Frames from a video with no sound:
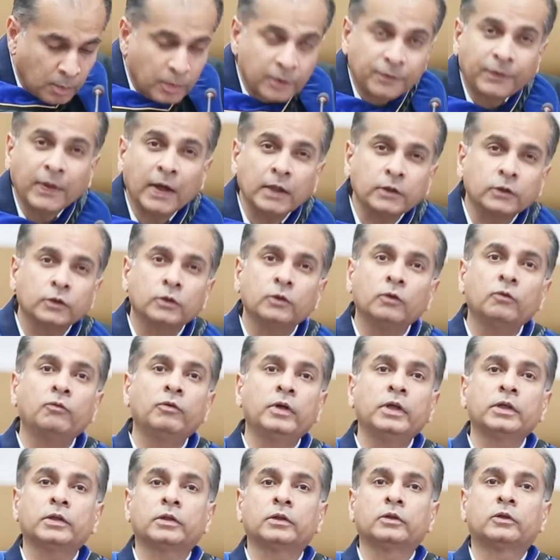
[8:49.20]
But that's no
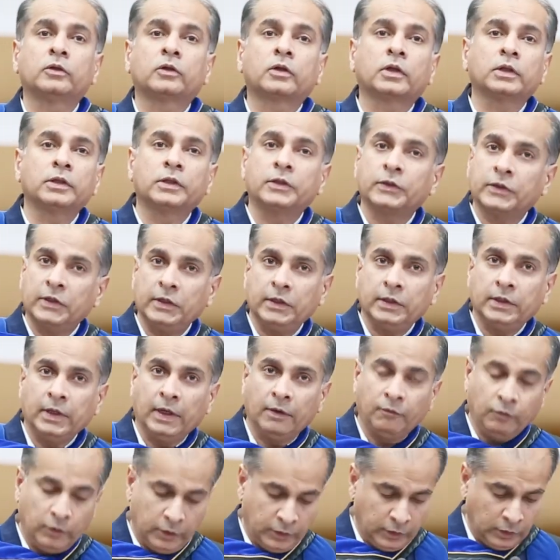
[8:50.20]
reason to concede
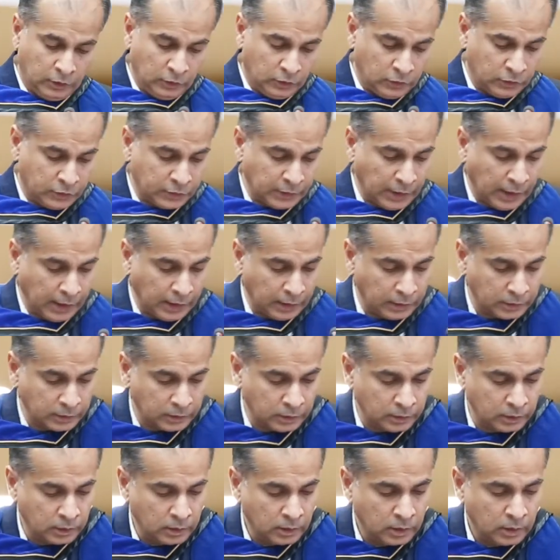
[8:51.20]
everything to
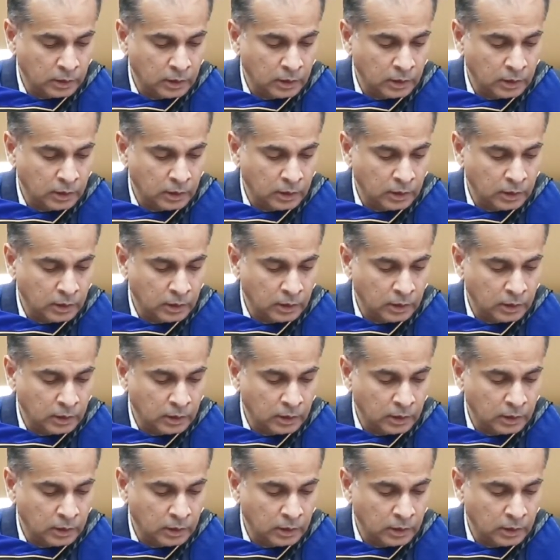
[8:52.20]
science.